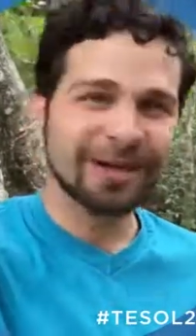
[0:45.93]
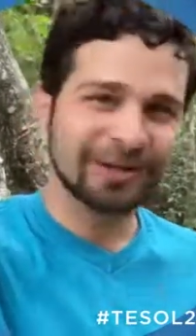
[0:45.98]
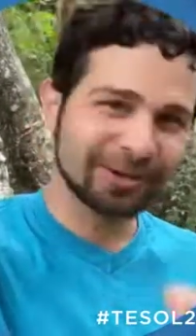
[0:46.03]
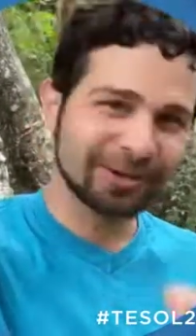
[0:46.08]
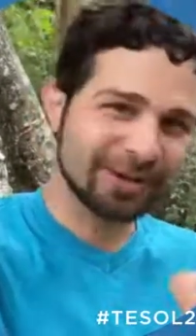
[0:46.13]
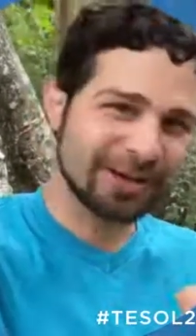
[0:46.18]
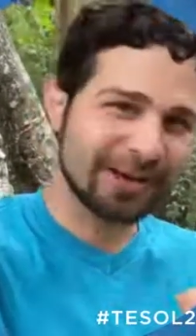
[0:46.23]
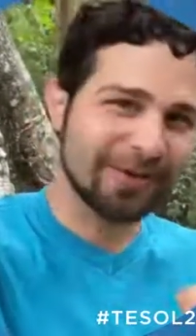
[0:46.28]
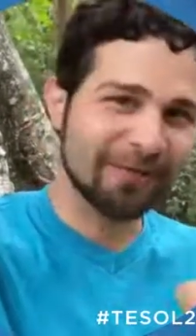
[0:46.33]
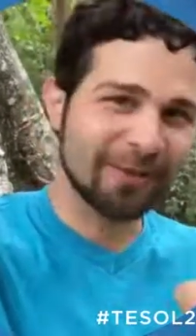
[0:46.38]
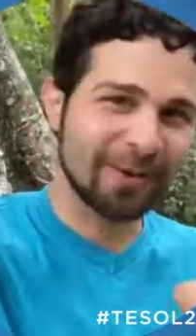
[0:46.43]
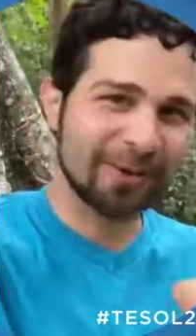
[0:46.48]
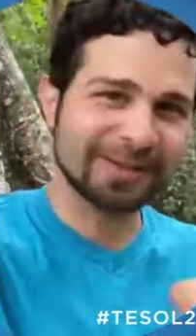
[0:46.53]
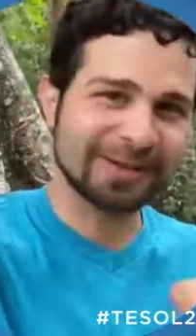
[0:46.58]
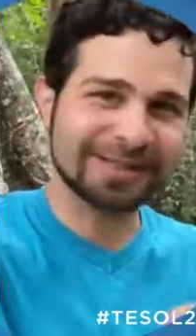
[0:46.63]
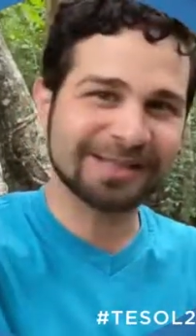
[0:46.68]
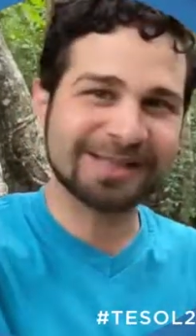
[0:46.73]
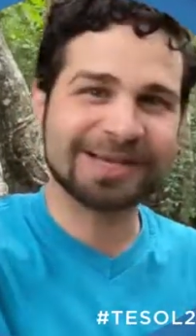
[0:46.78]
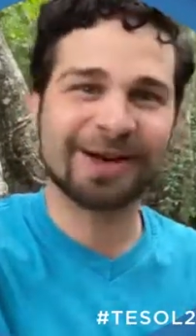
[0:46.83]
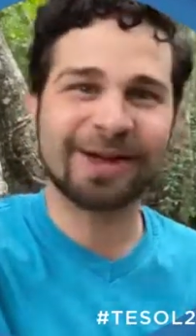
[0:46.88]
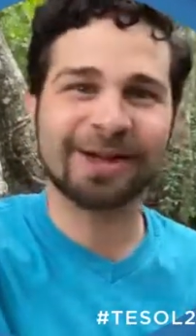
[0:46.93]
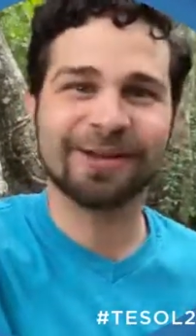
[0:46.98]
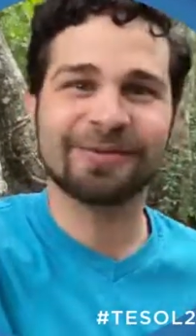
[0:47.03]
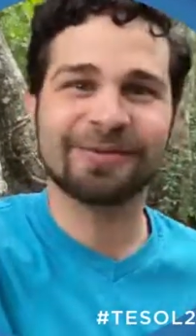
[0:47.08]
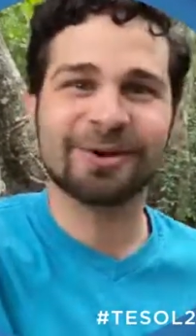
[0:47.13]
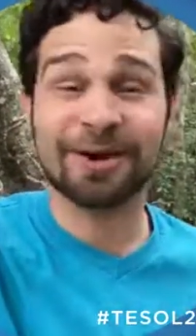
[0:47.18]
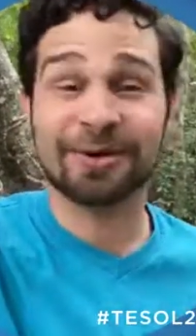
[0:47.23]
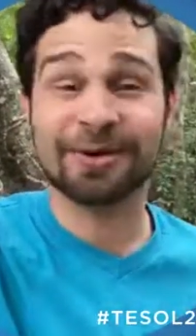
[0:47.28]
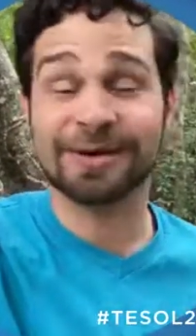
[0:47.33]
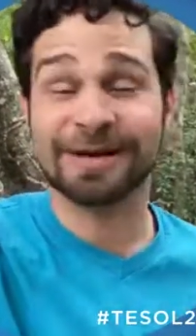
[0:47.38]
Looking forward to seeing all of
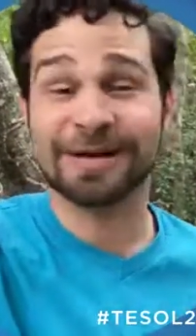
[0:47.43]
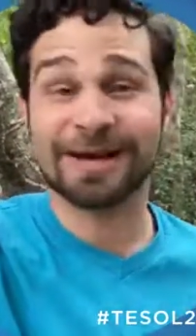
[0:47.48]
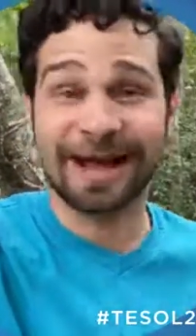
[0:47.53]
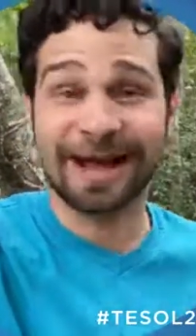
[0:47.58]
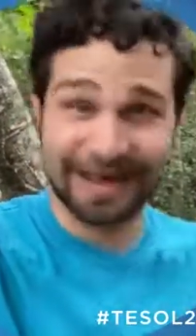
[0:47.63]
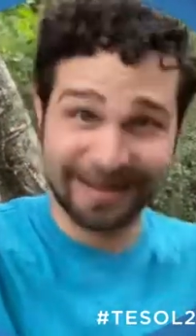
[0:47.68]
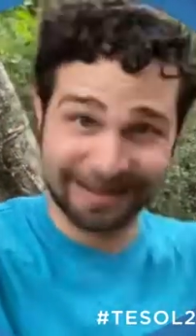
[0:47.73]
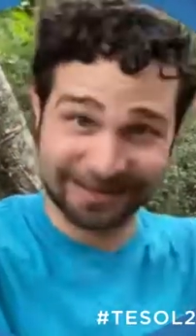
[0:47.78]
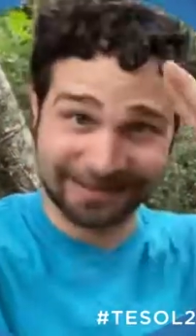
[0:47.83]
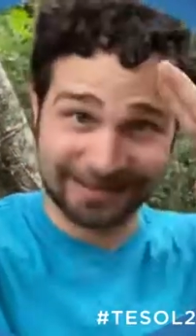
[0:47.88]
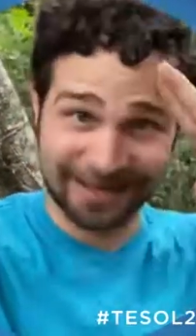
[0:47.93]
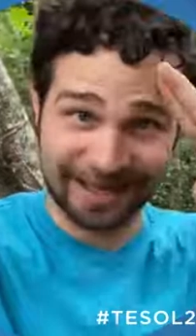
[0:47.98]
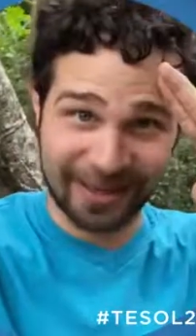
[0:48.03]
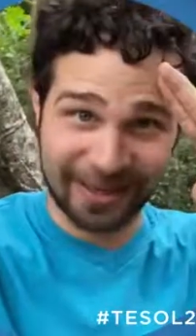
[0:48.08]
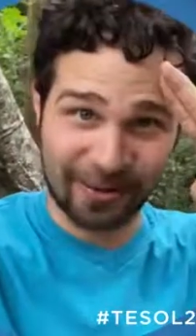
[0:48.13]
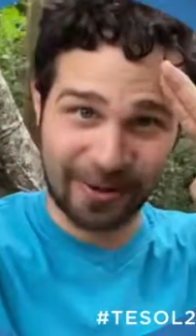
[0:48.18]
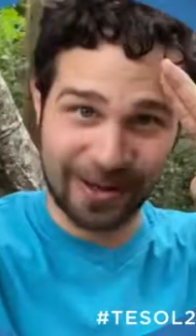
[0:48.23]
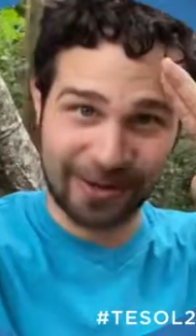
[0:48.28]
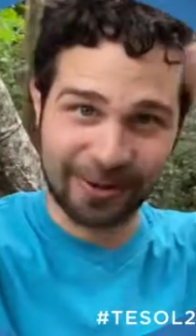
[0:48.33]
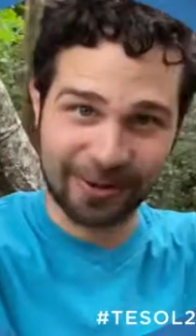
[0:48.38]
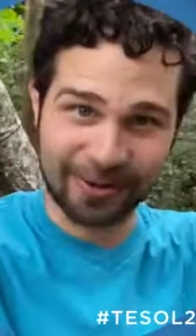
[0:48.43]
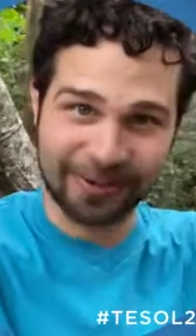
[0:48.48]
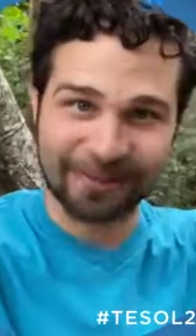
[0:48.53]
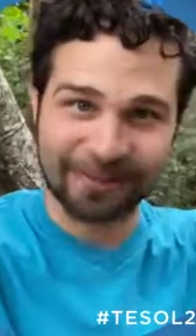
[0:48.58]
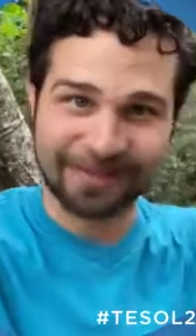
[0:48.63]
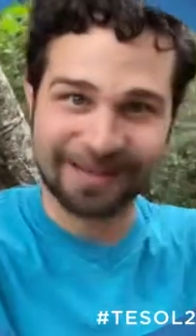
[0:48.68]
you. And hasta luego.